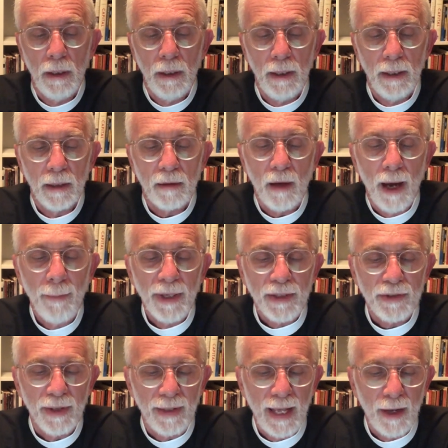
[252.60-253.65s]
In a comment
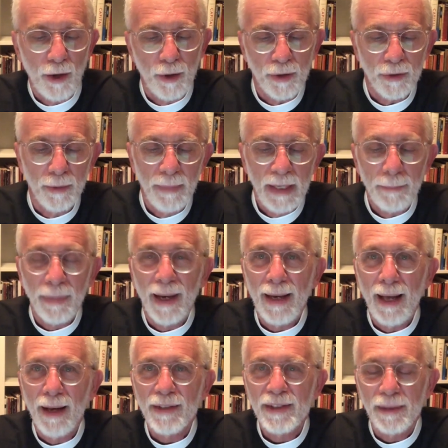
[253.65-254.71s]
to that article made by
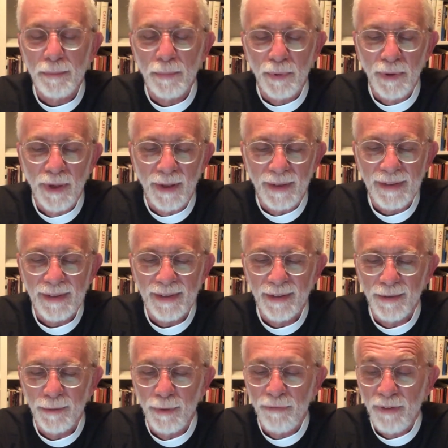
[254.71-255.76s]
Allison Brooks,
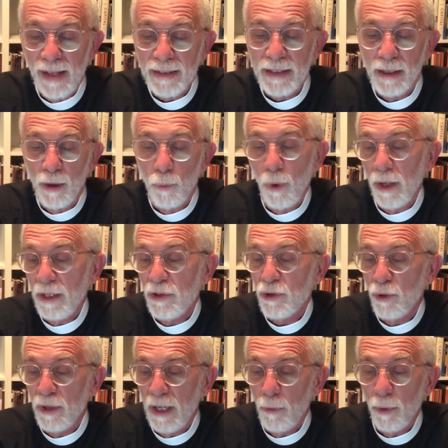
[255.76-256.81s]
reflecting on what
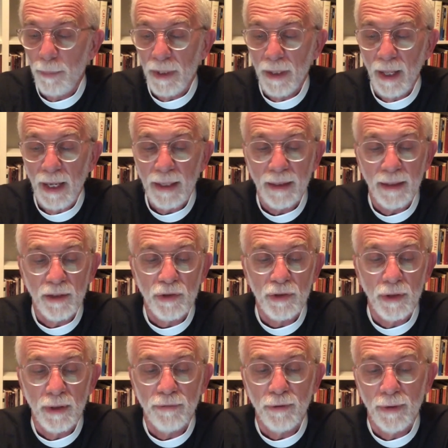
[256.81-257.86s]
Easter Day would be like this
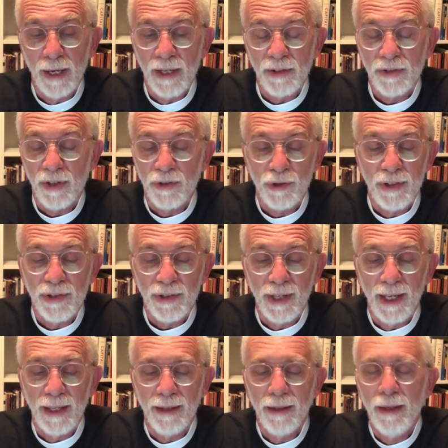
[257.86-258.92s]
year for us, she
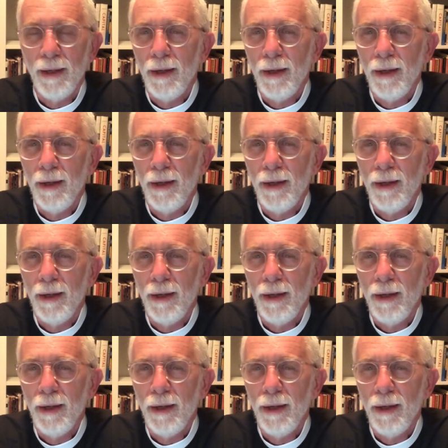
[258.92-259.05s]
said,